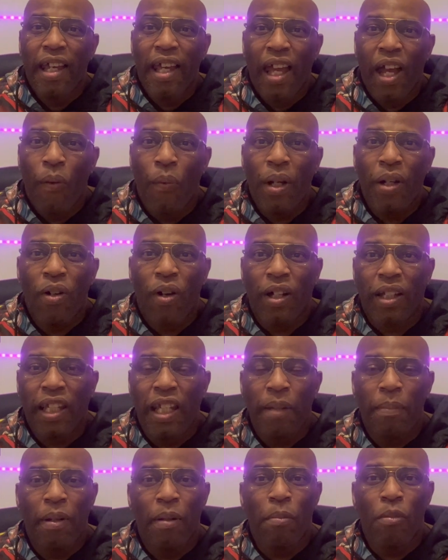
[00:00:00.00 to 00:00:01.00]
and we're going to
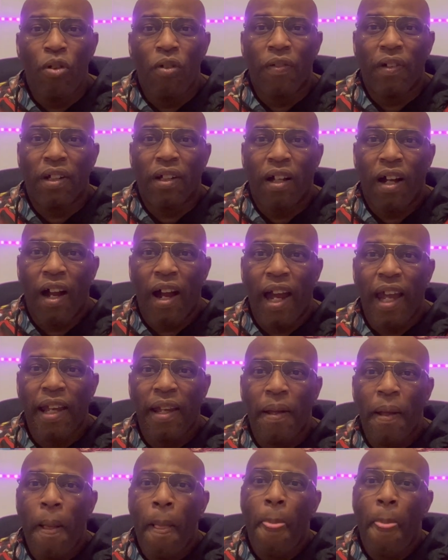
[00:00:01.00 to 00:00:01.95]
keep it moving. All right.